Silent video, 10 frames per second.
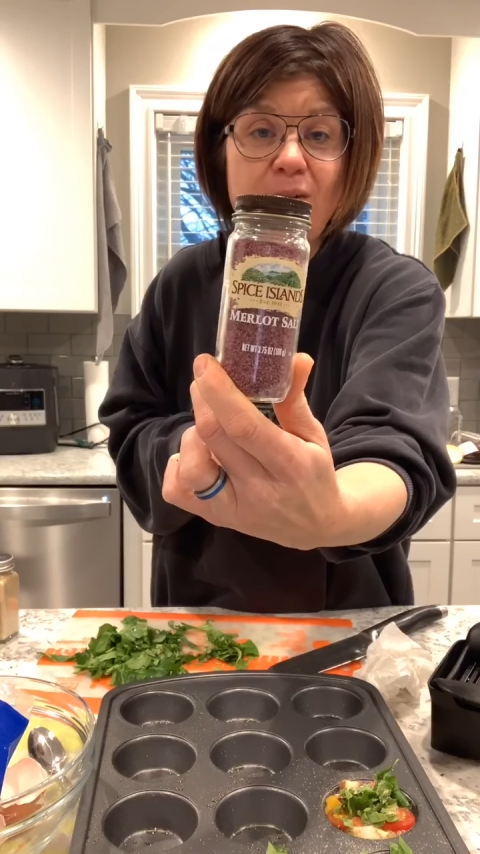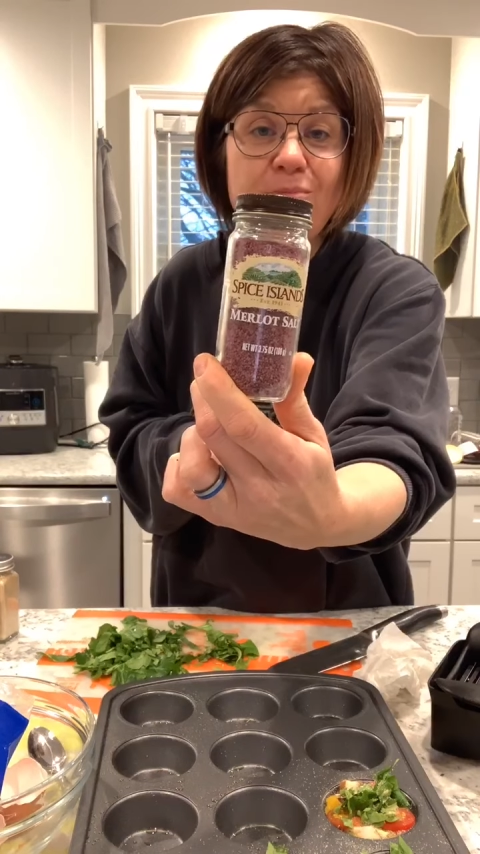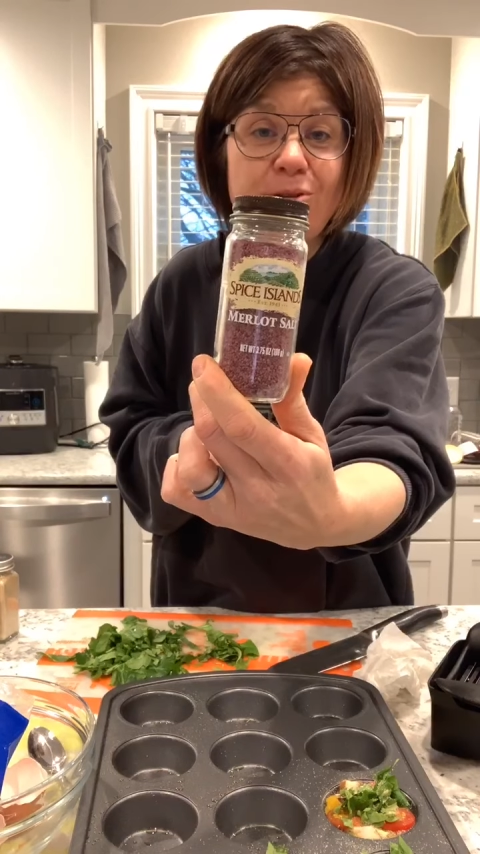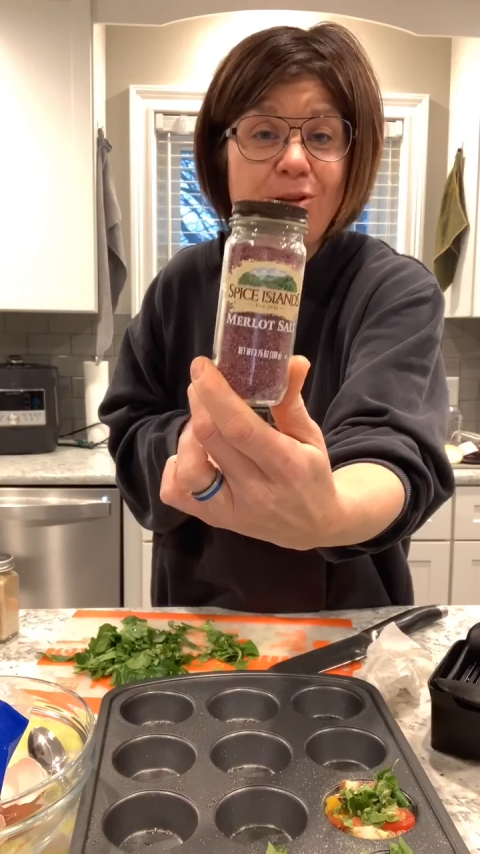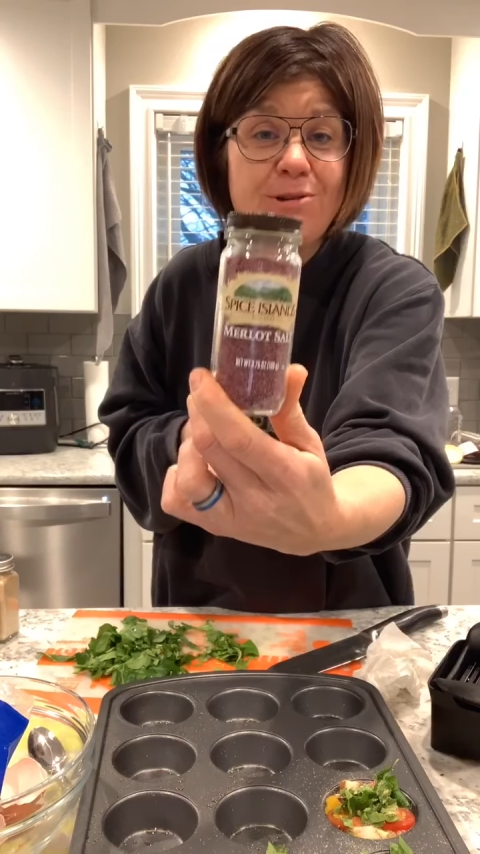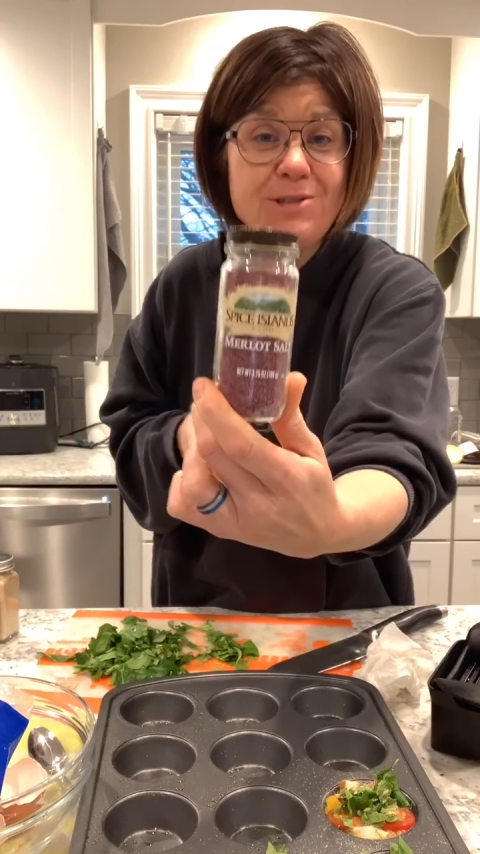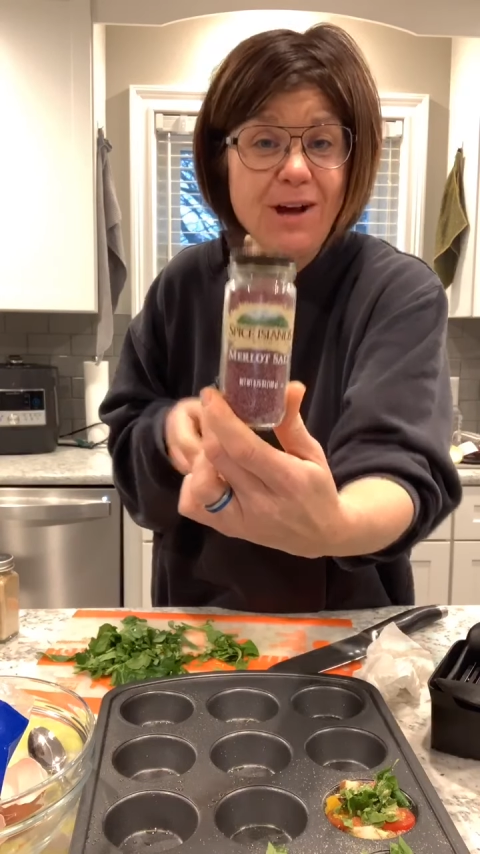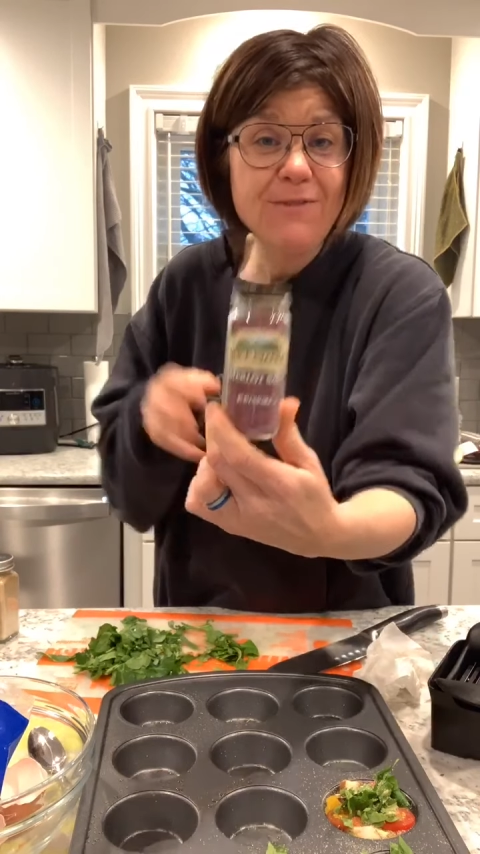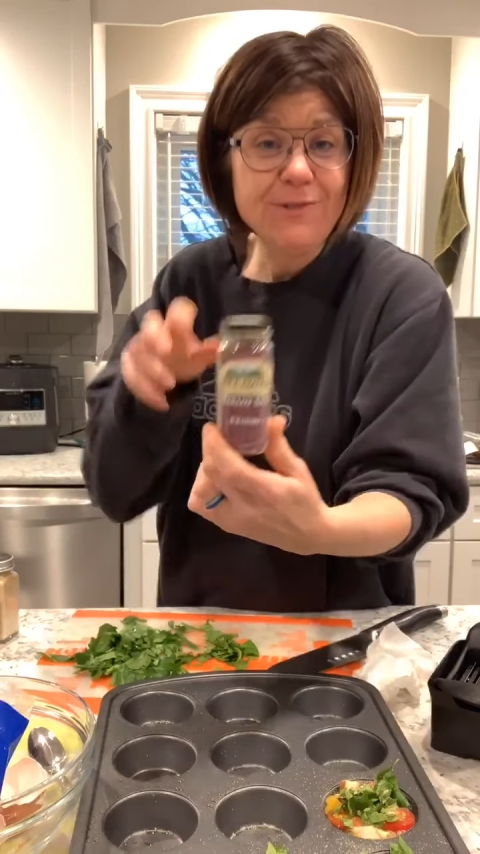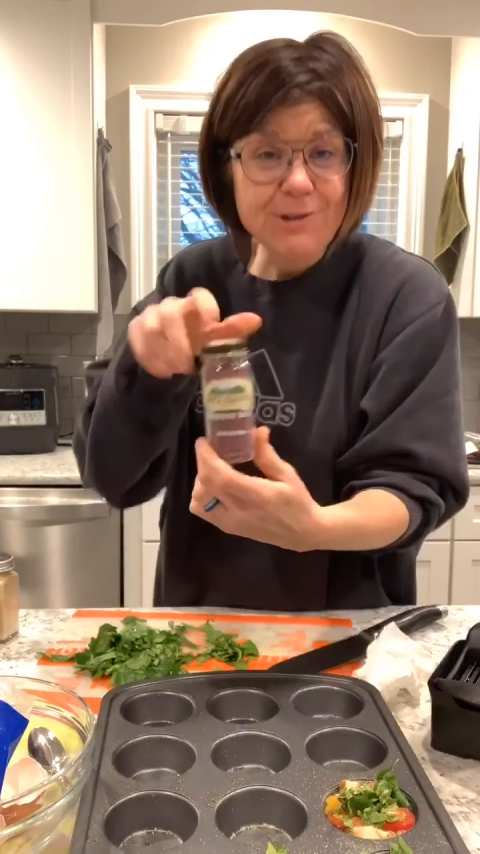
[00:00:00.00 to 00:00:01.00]
Merlot
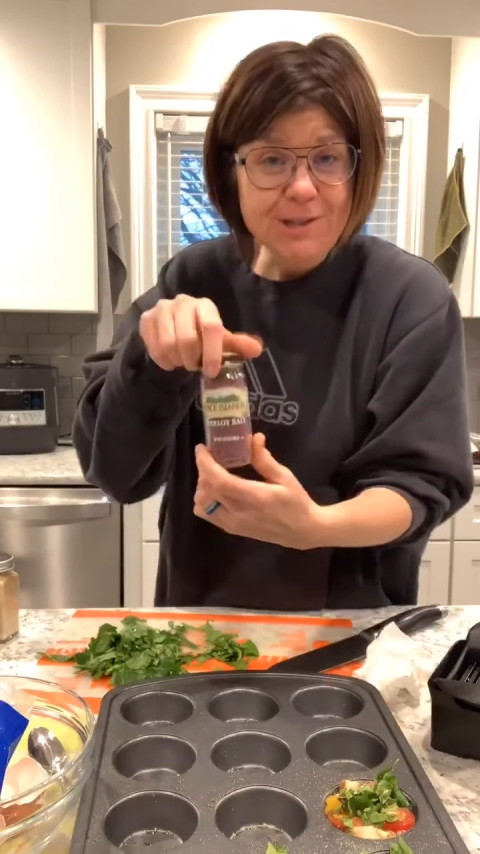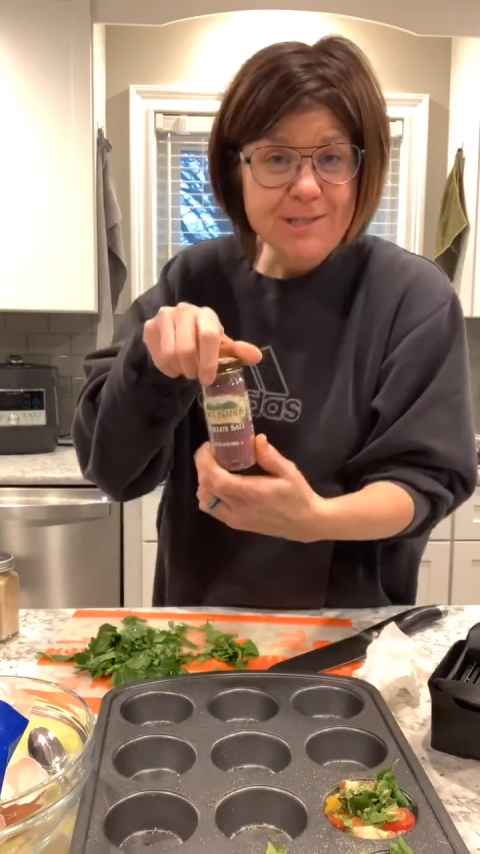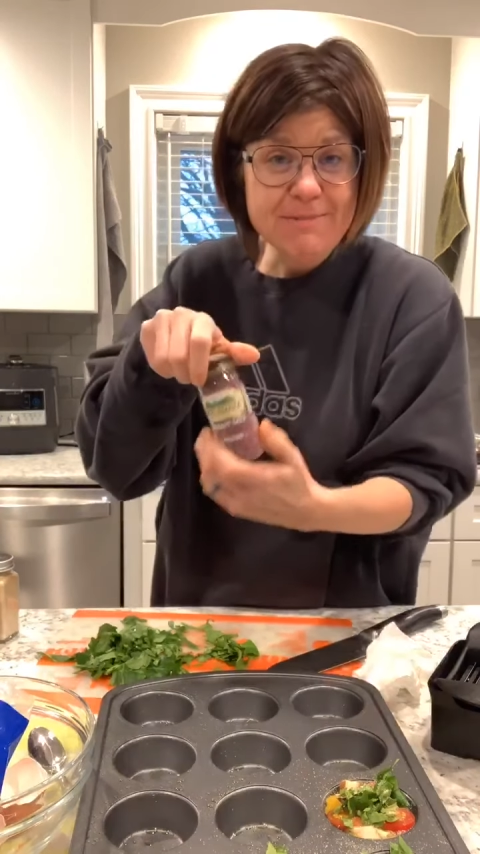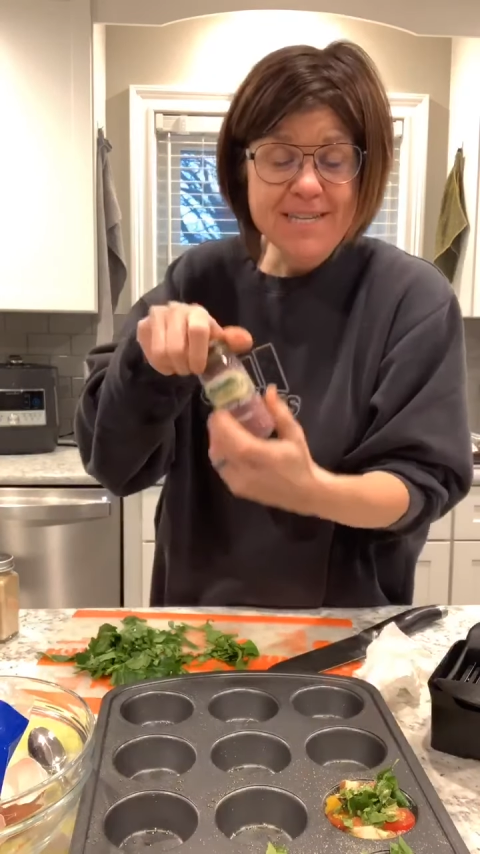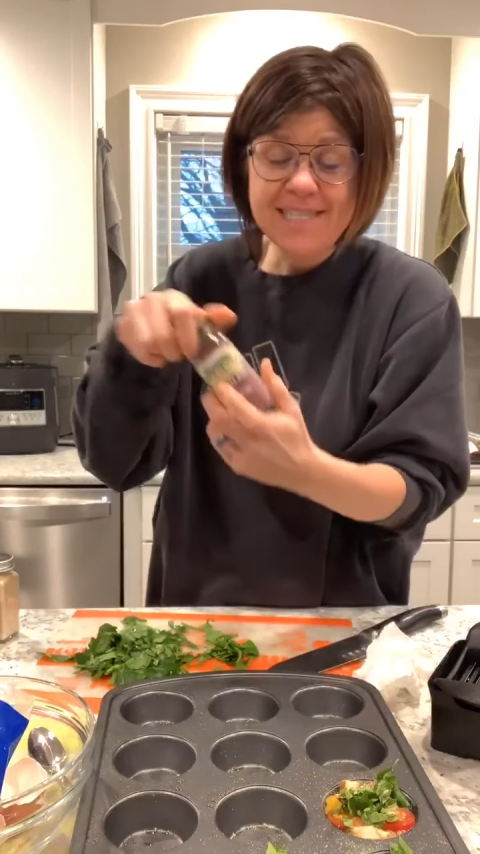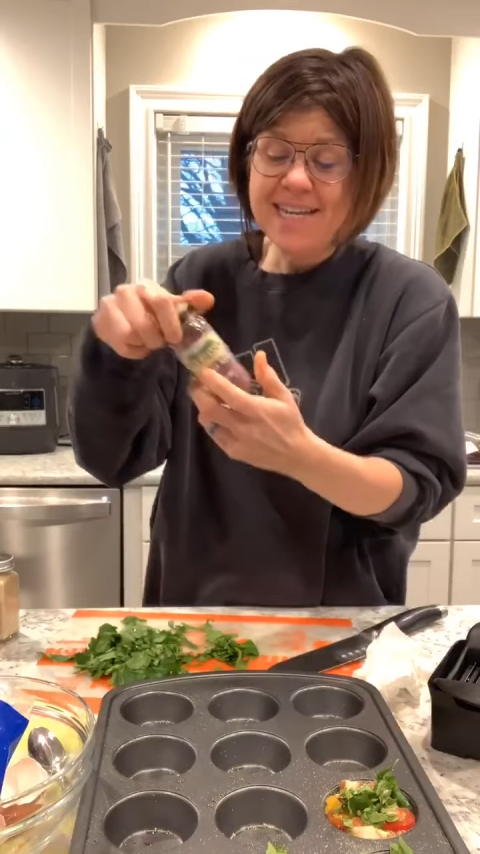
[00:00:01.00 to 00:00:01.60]
salt for Christmas,